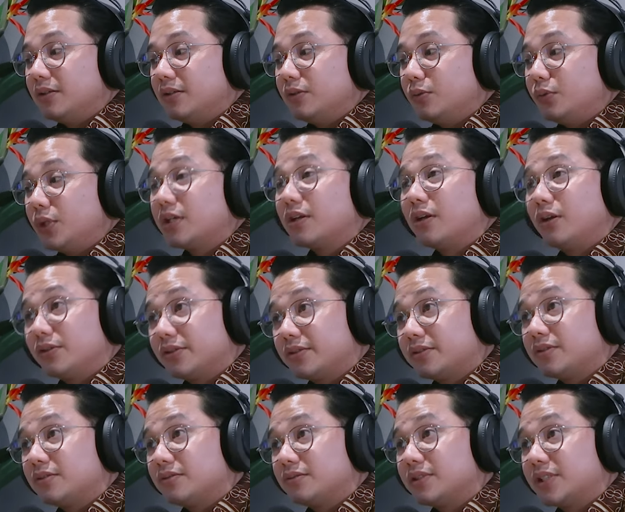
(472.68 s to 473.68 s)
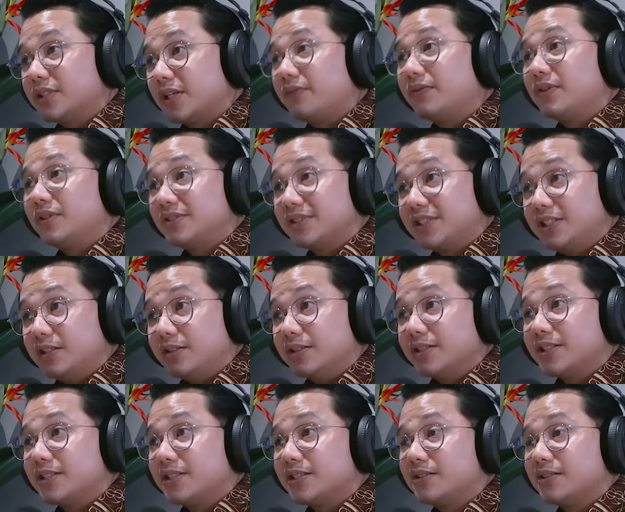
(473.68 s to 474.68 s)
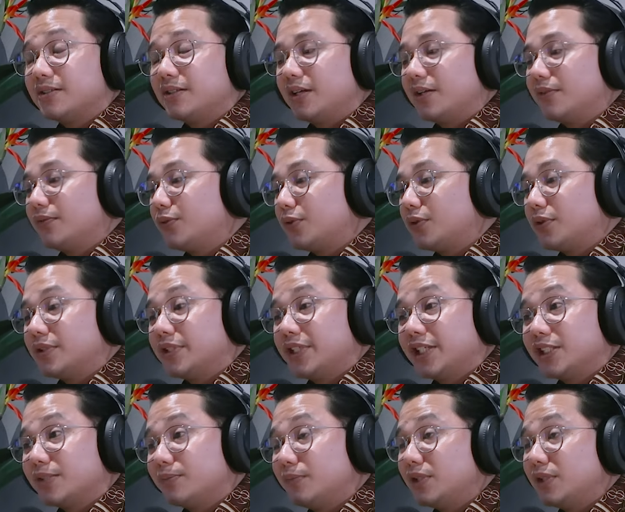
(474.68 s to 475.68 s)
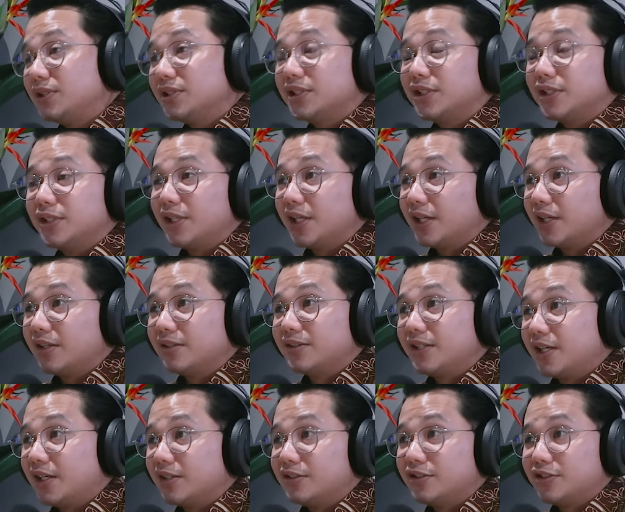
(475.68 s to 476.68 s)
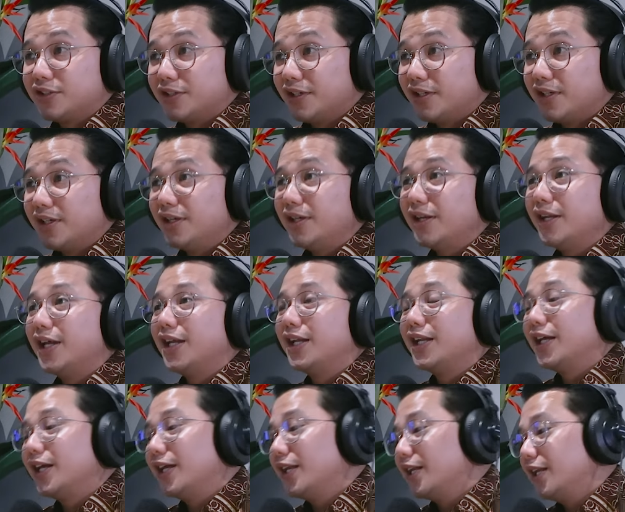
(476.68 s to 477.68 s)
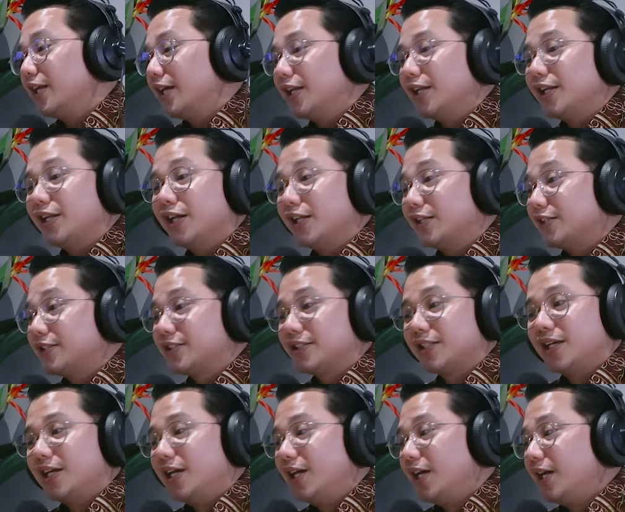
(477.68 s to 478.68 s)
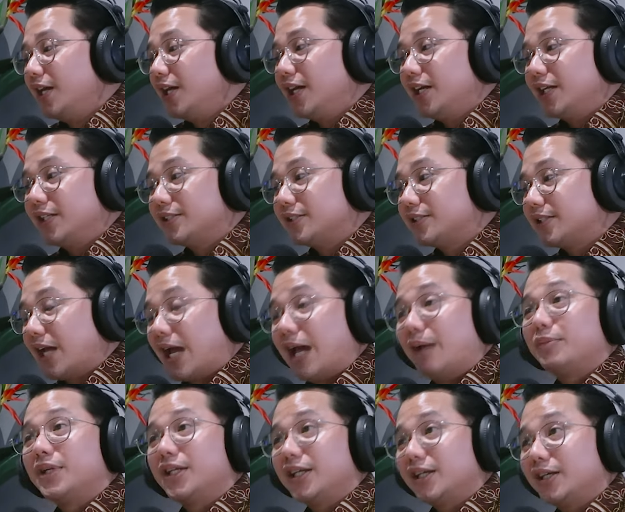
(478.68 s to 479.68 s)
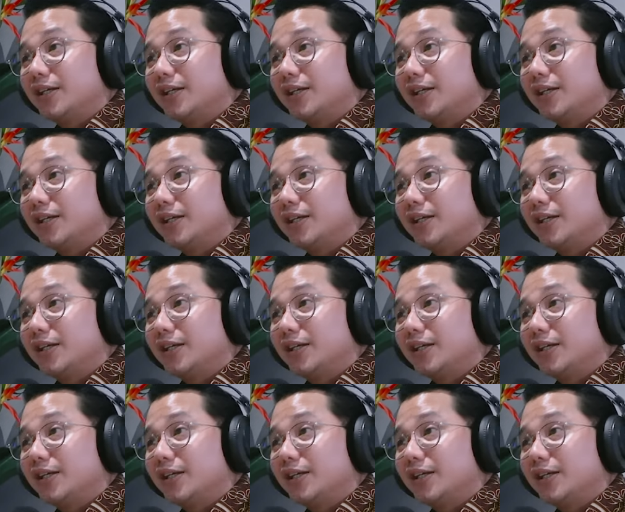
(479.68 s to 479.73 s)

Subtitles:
we closed several deals like for 6 months, and then they got churned, and then it's happening